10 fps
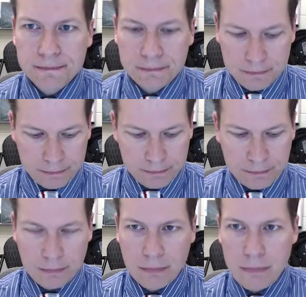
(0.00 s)

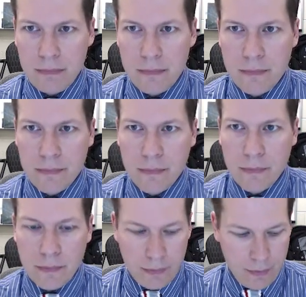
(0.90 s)

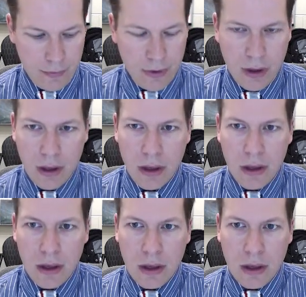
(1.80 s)
(no one is talking)